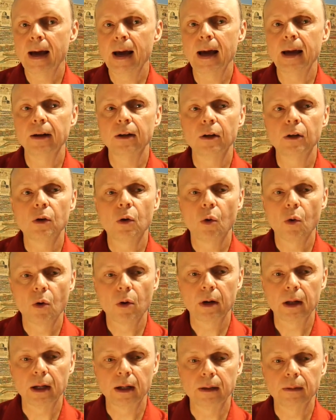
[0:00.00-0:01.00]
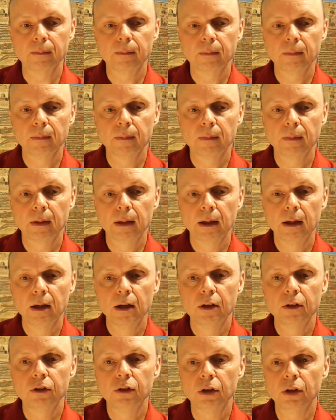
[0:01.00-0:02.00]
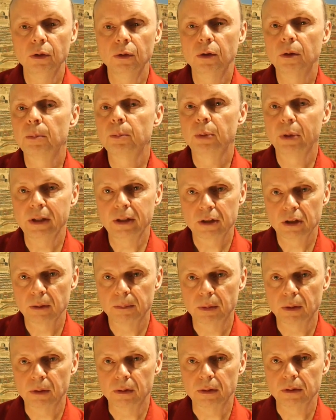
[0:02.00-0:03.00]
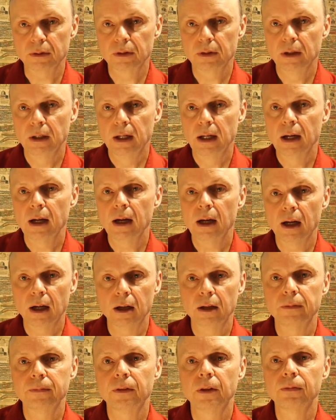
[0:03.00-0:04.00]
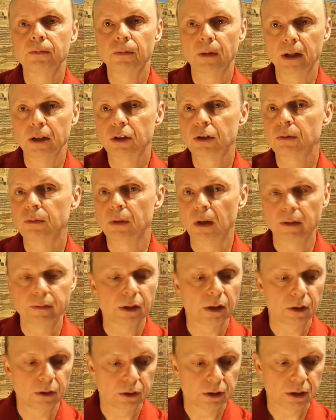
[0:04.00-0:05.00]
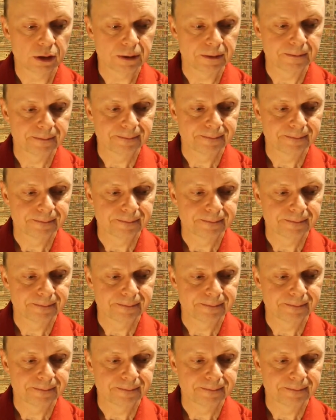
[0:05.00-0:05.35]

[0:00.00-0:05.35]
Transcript: and according to the principles of the French Revolution.